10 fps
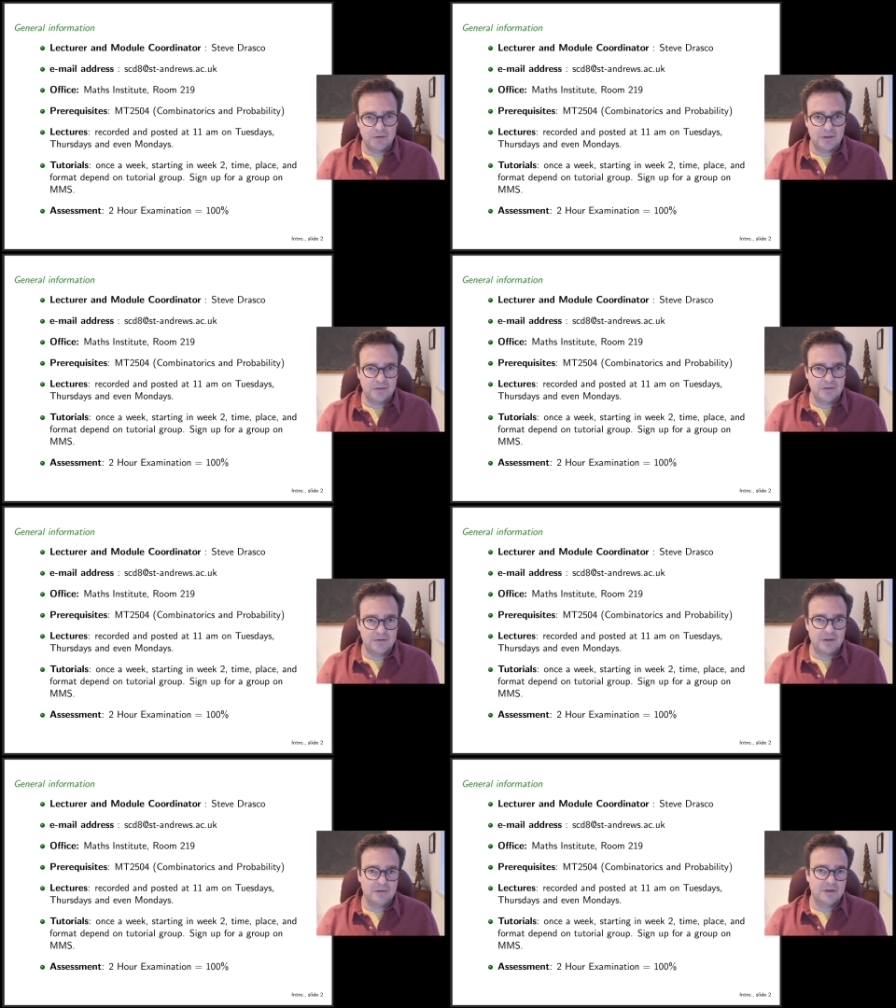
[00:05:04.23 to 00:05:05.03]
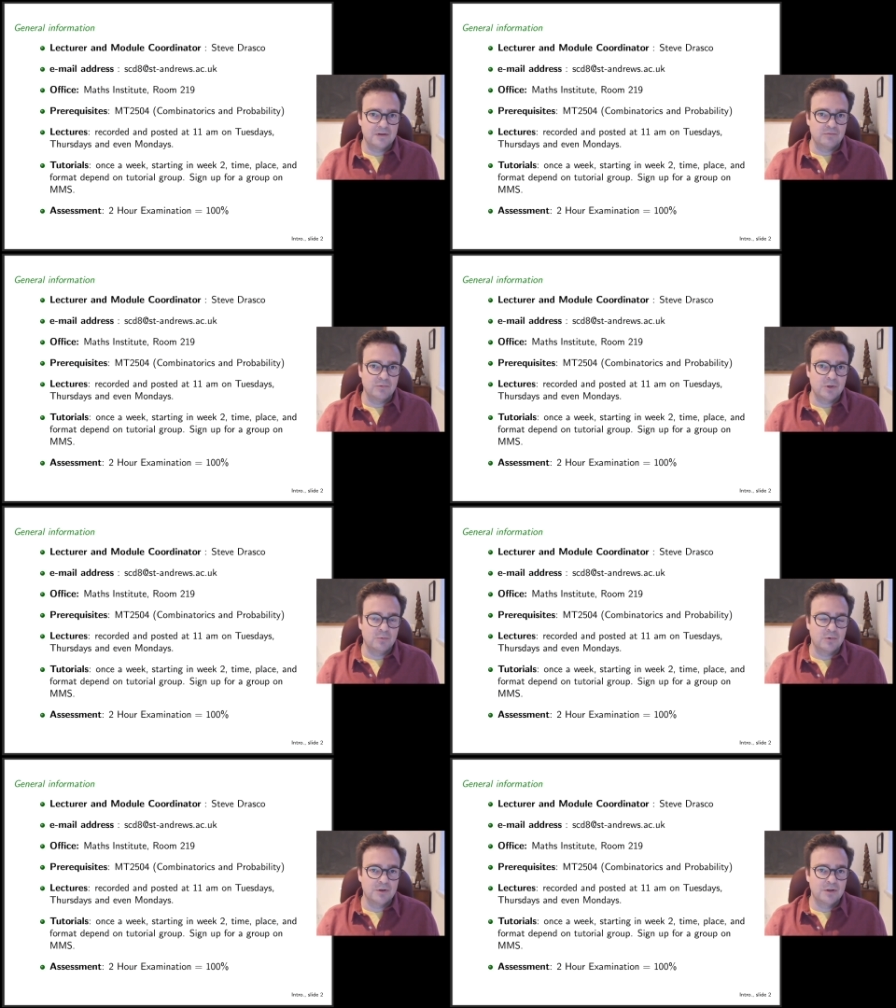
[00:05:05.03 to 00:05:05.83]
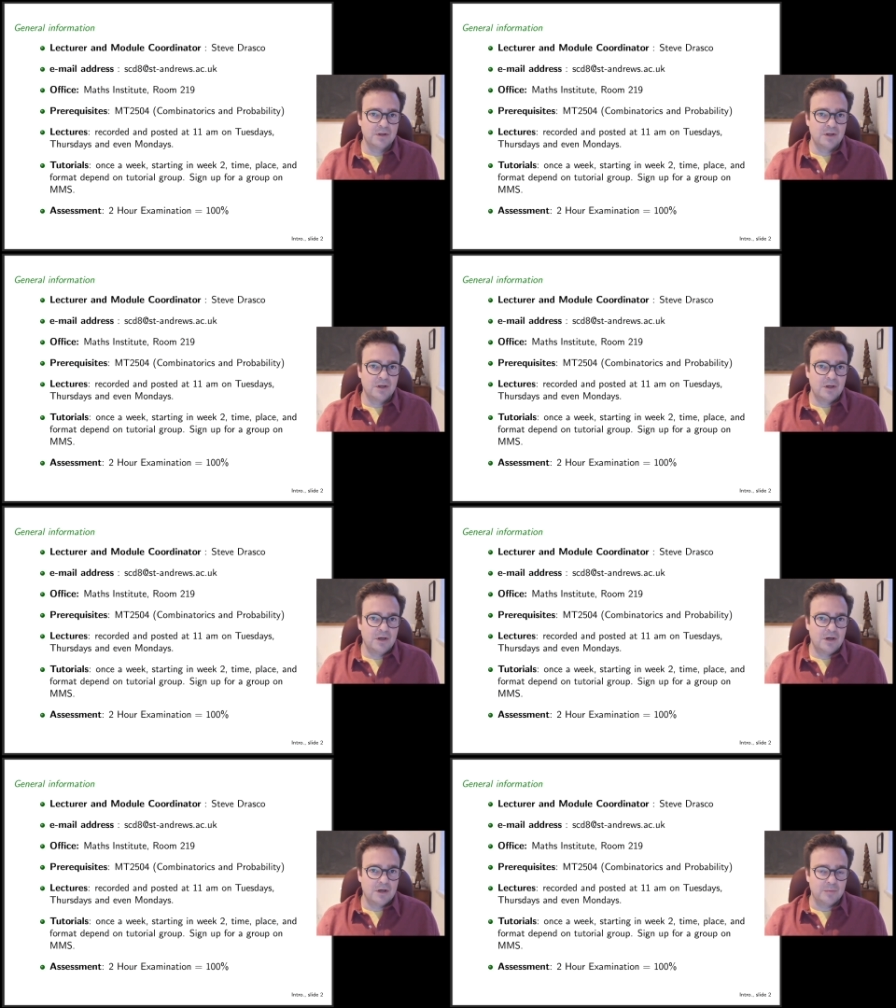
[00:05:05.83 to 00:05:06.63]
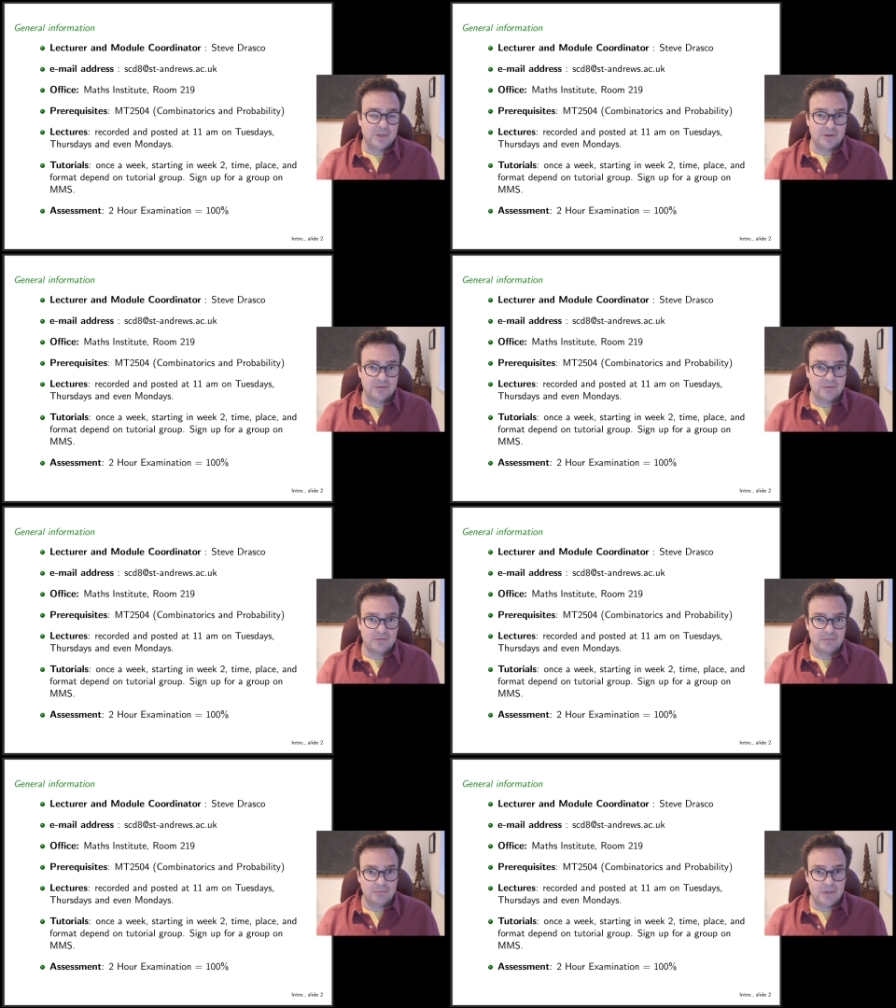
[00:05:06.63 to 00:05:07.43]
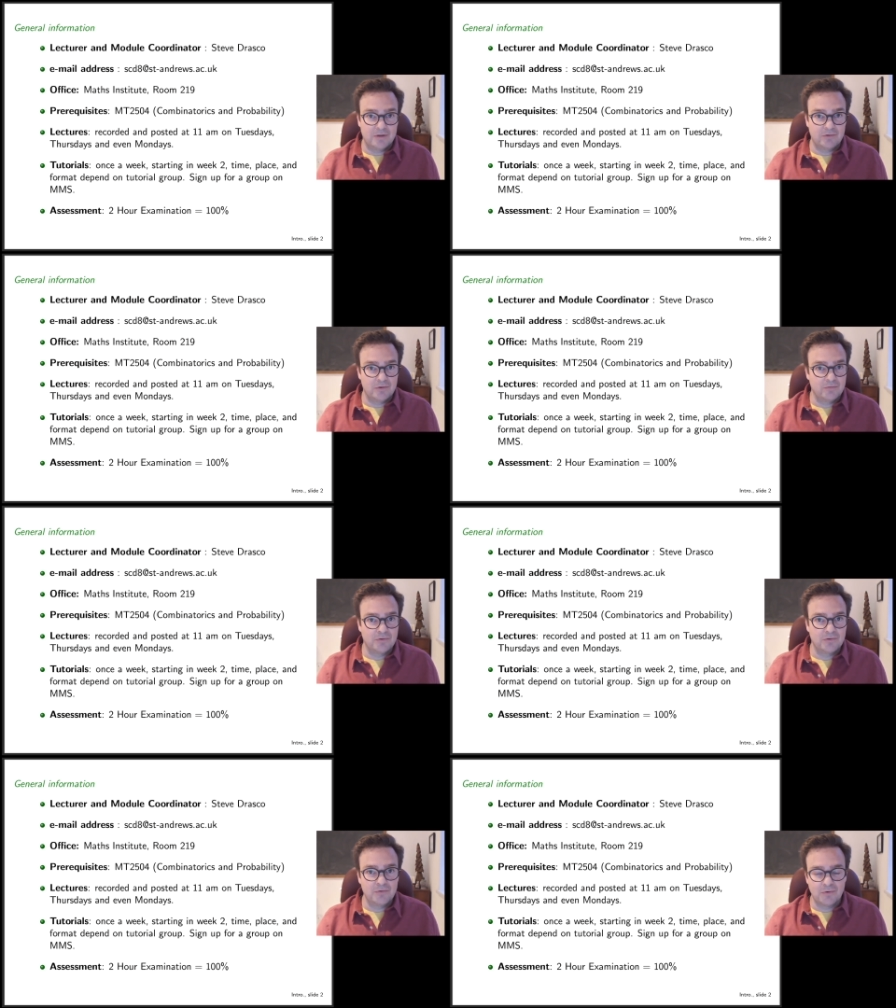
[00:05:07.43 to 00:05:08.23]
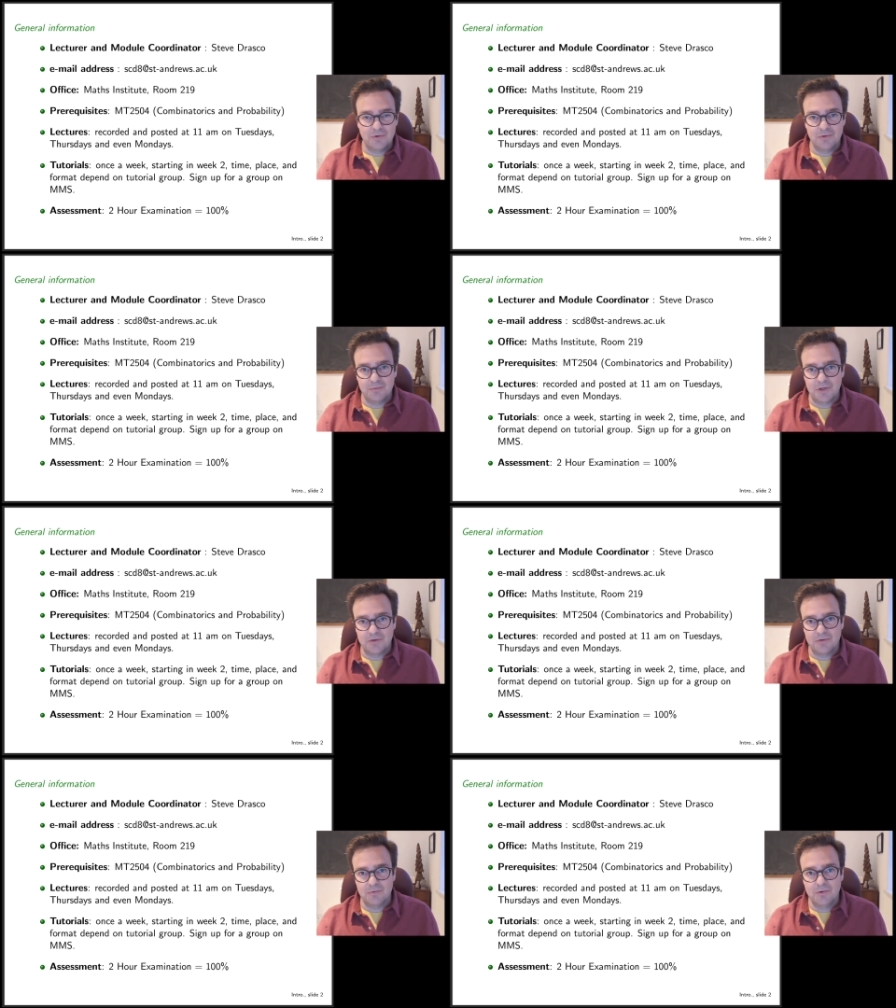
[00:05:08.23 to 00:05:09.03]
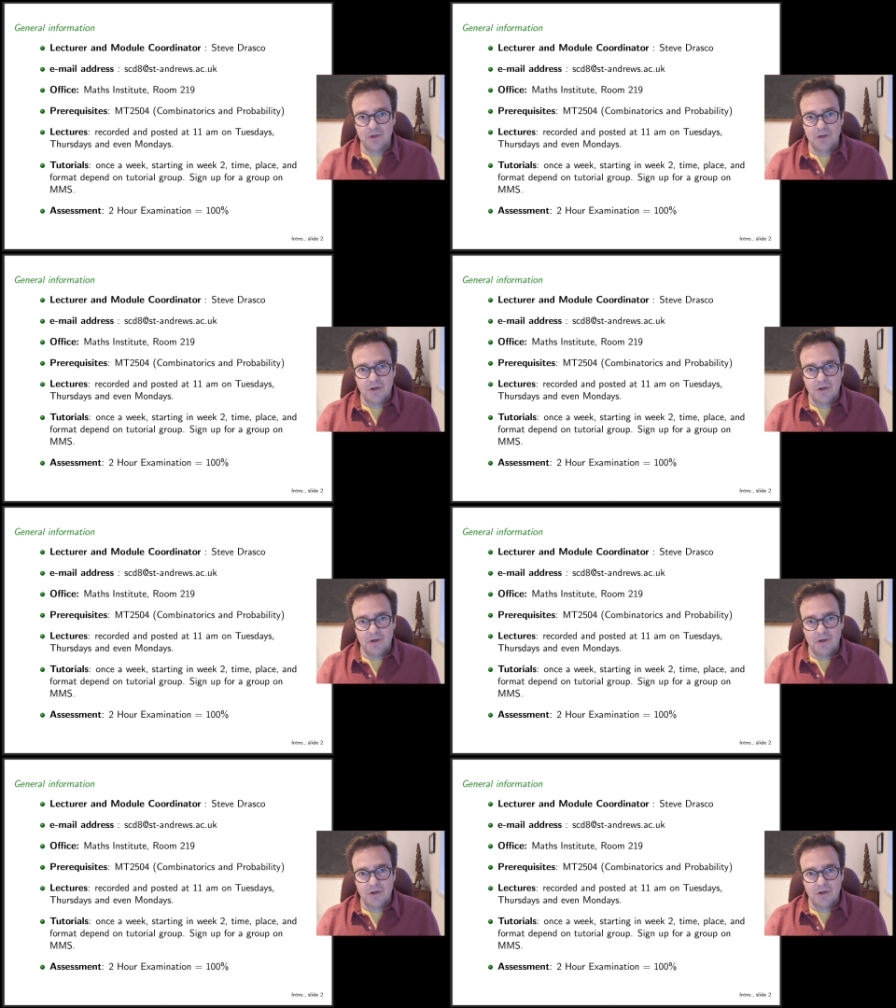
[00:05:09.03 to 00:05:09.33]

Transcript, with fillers: at the tail end of week one uh, because we have our first tutorial in week two.